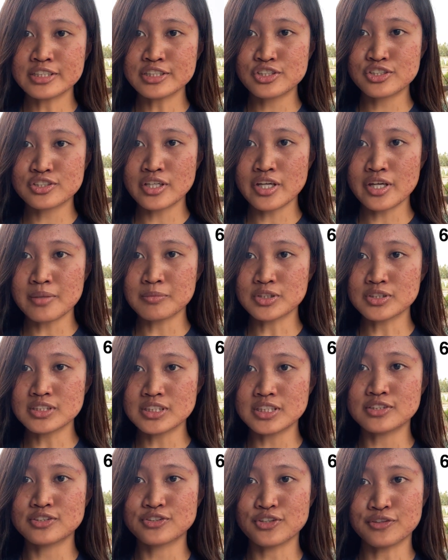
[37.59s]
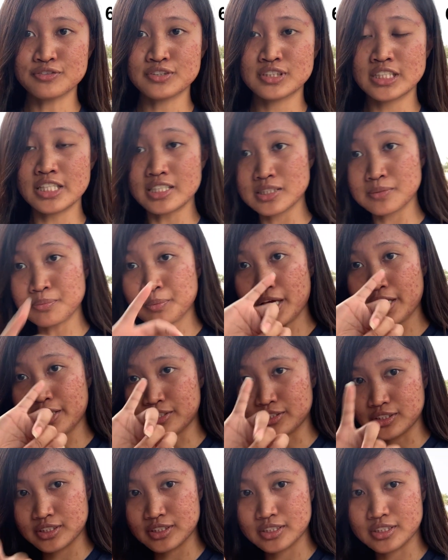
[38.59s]
each team consists of 6
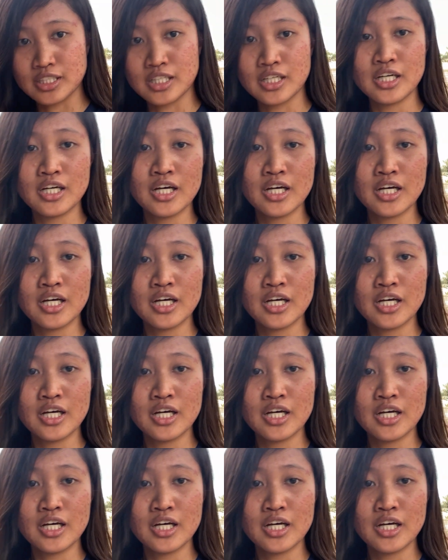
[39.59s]
players.